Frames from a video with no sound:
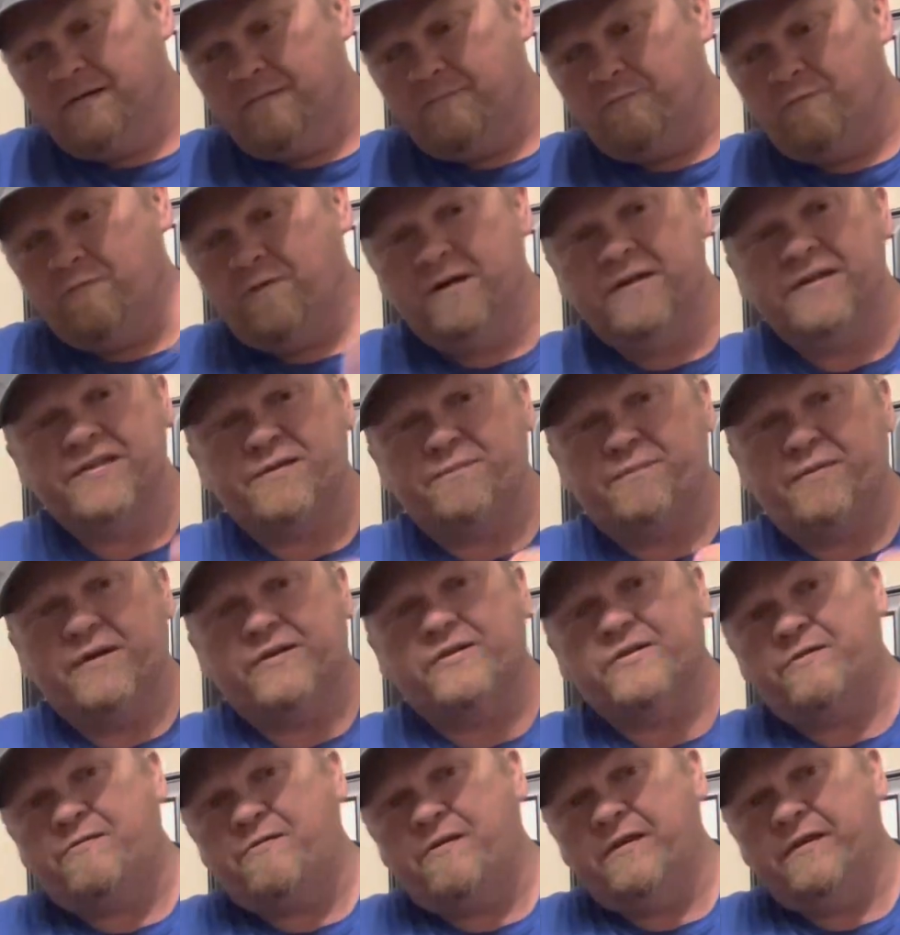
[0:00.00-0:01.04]
One is the
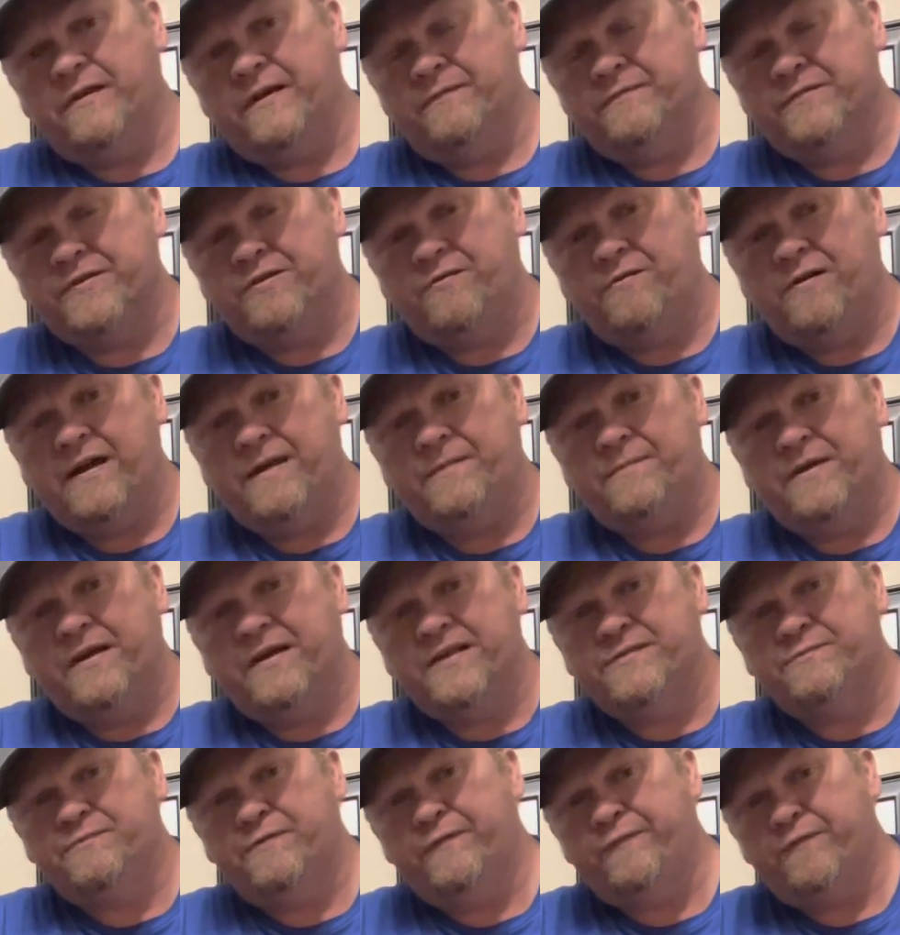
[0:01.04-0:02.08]
picture quality was great
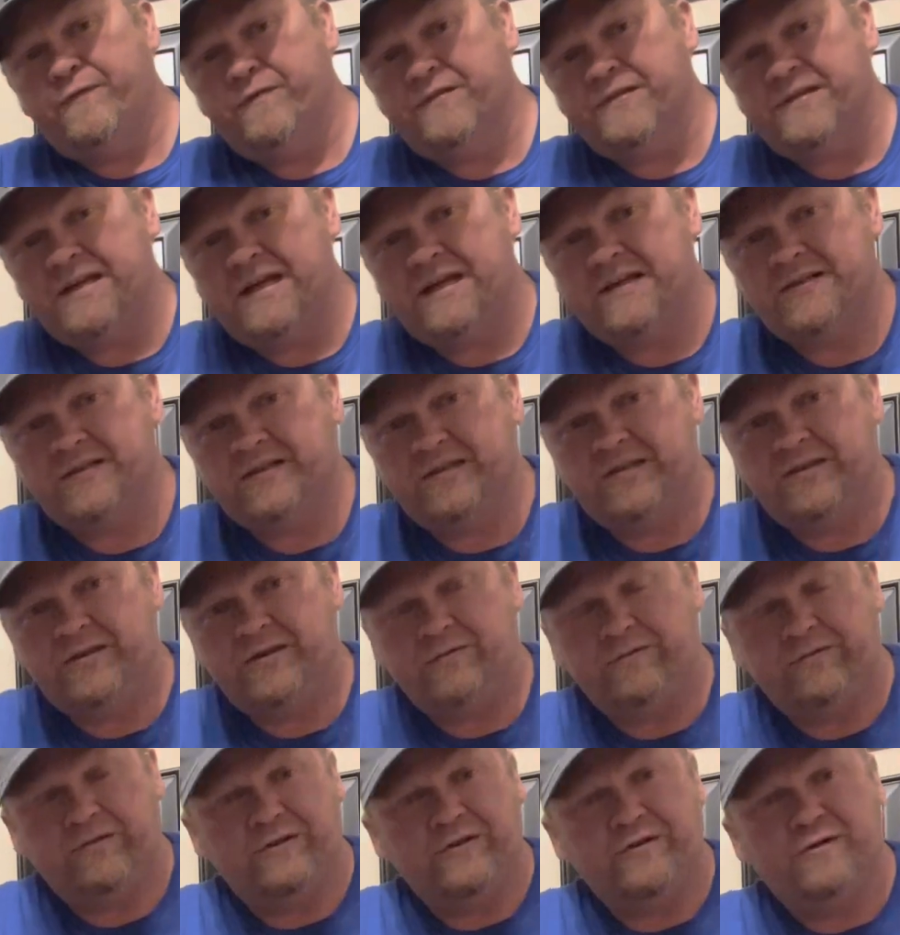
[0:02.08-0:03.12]
because we've always had just
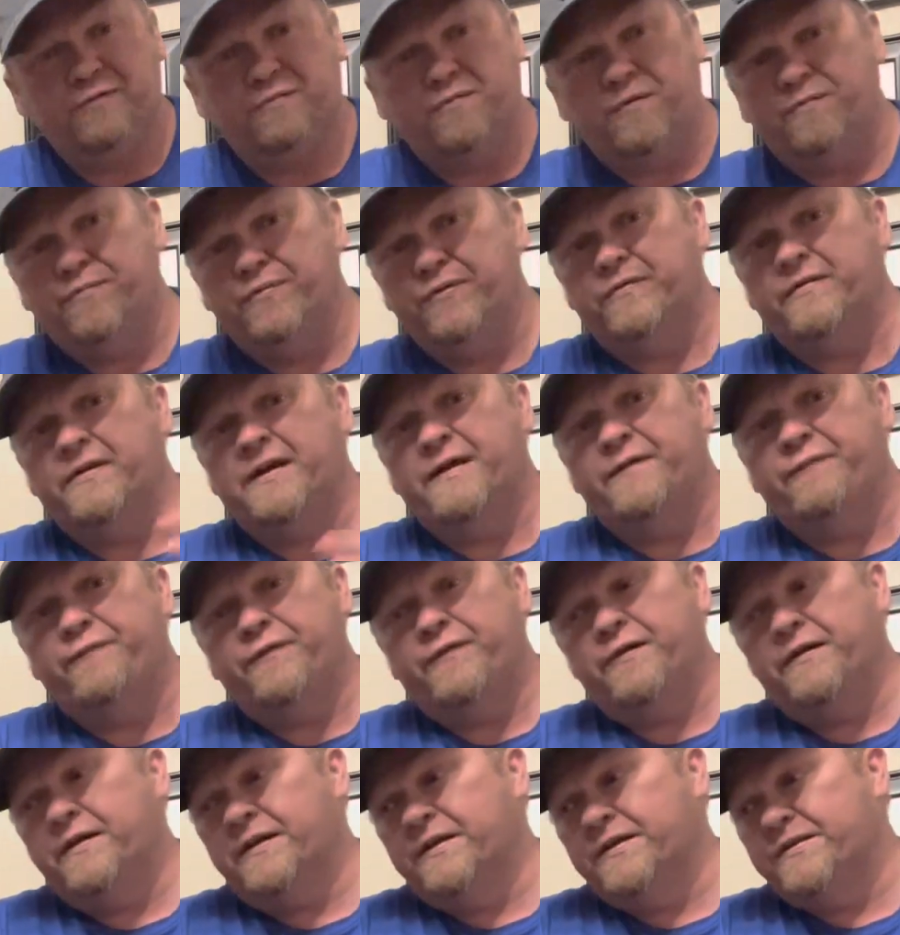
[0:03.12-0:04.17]
YouTube or bootleg
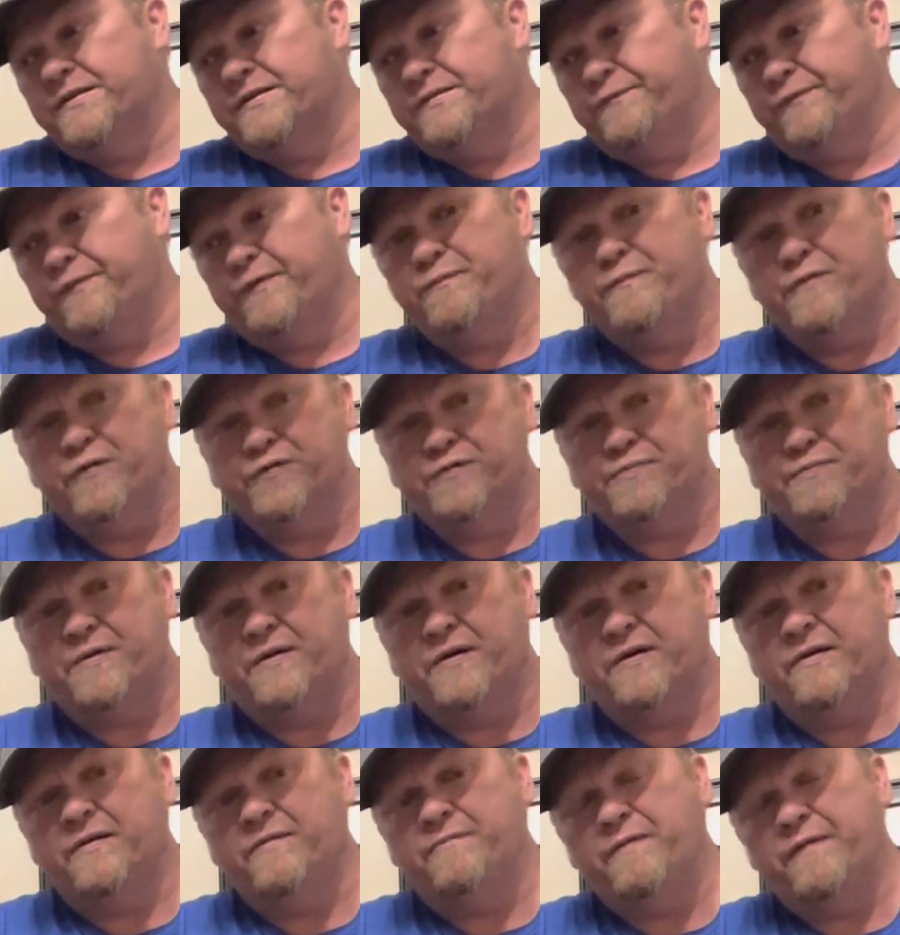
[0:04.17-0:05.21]
footage for the most
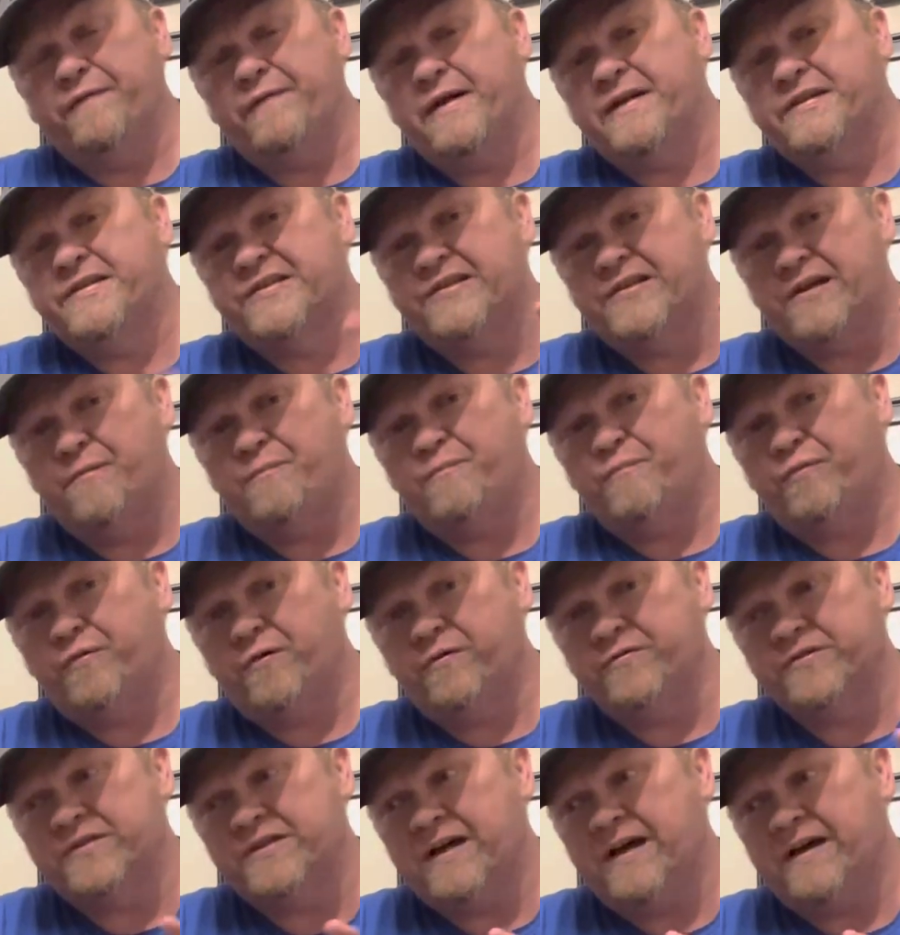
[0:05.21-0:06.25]
part. We've had some
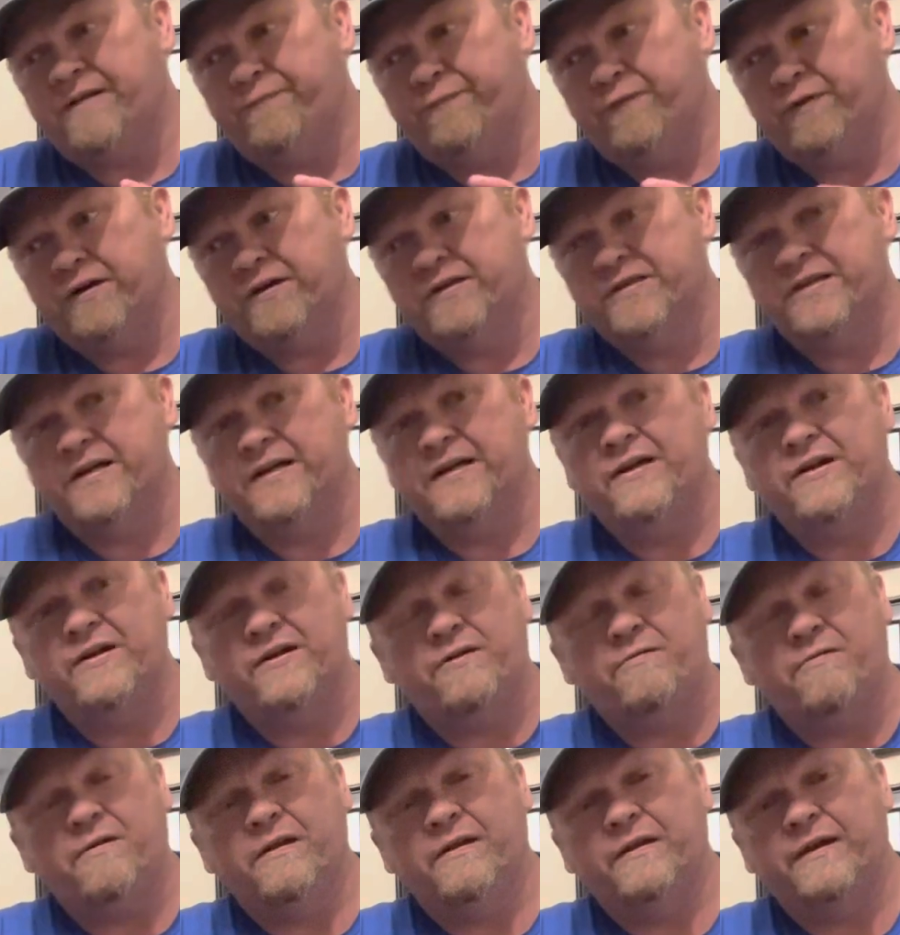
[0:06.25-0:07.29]
pro shot footage in
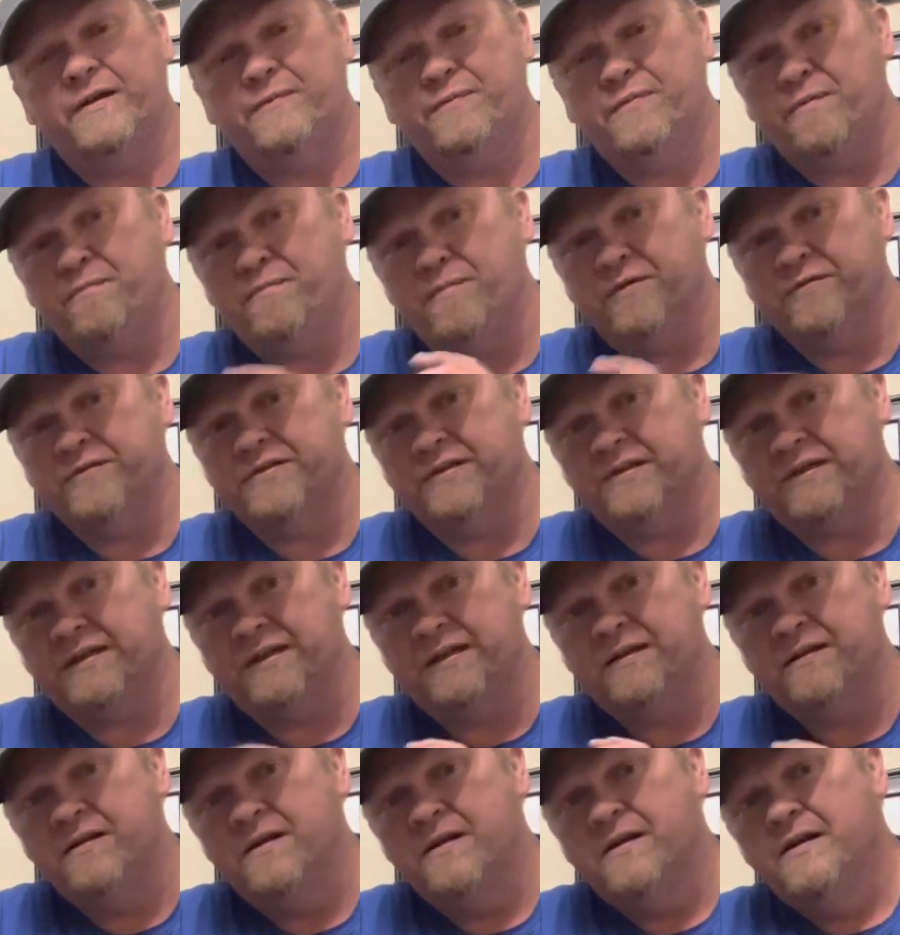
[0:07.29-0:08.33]
good quality, but
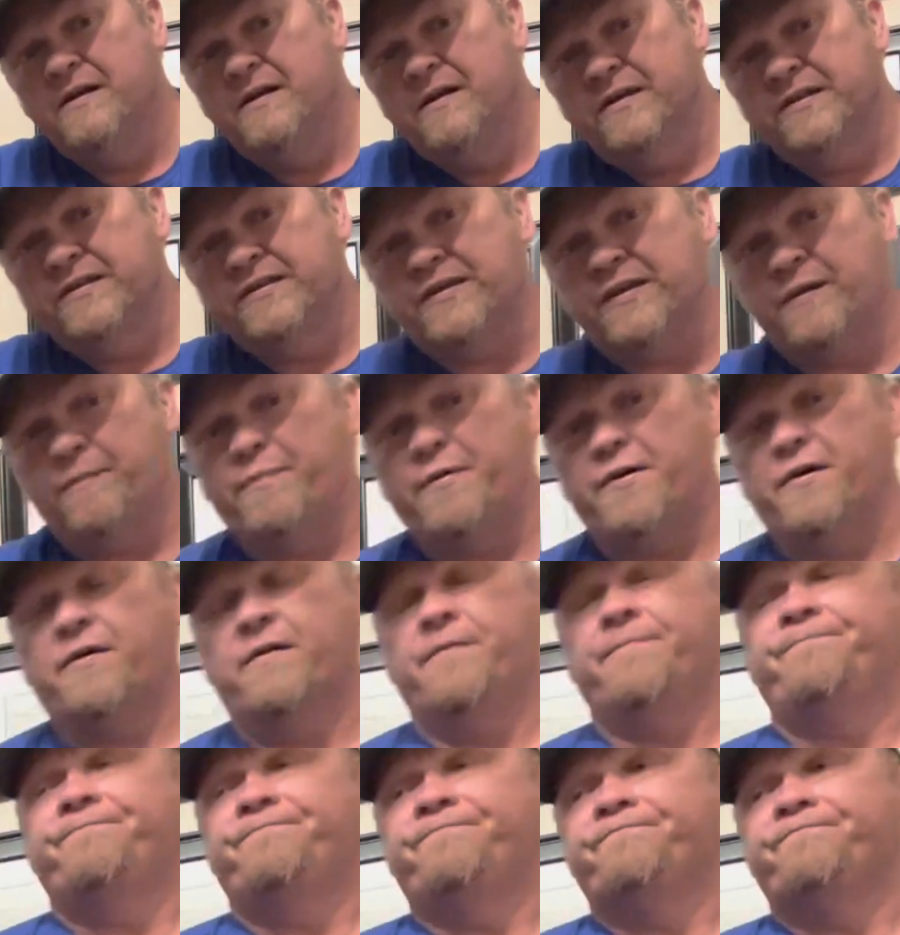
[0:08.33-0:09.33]
mostly subpar.